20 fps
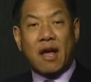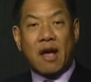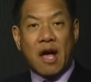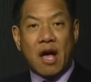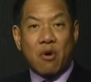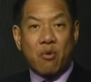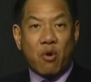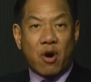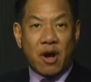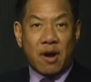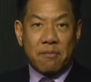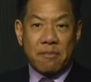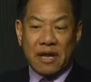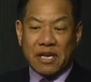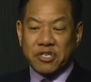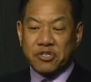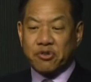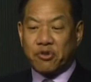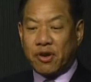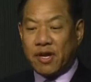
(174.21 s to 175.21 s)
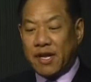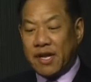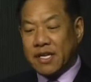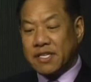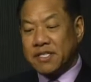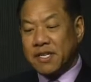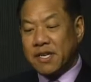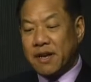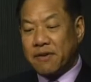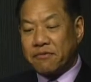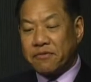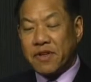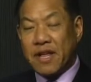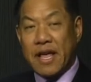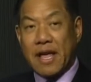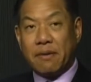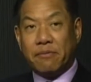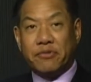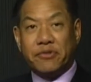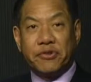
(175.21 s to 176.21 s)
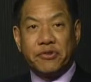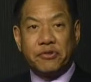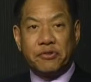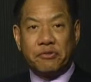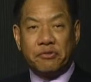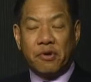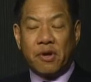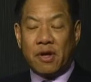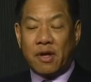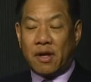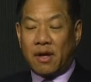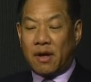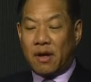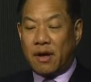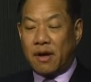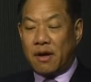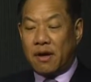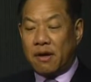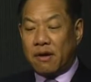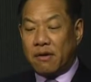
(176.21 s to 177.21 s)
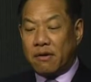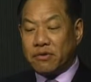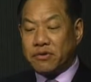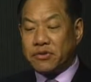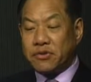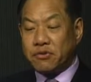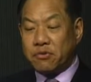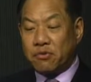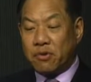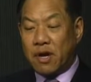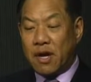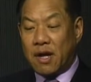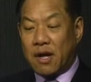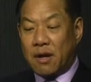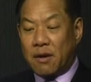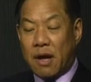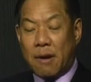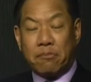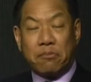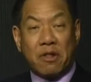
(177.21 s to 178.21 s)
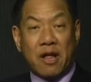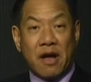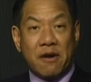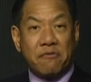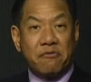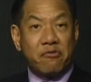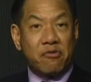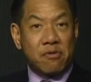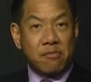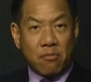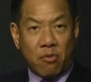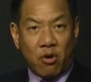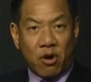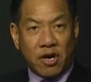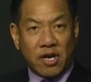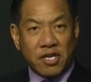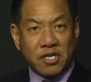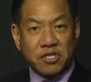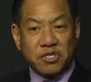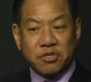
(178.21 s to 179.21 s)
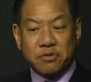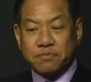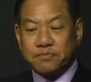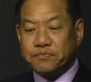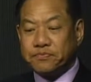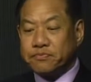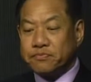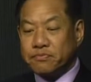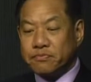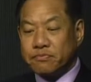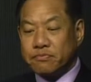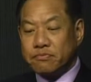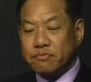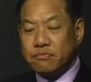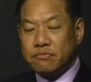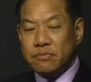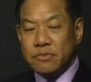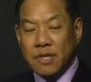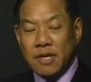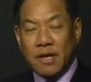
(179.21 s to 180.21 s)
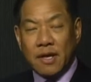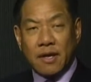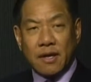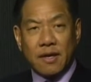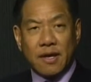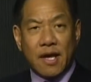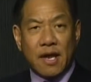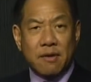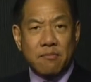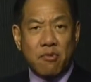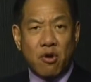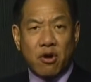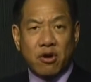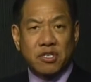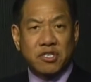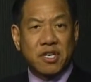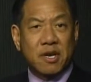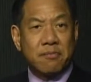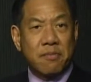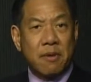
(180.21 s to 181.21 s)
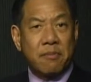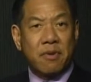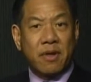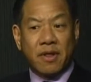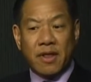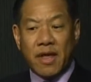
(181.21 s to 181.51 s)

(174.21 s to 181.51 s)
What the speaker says: I want to make sure he has enough time to apply for a mortgage, get a mortgage commitment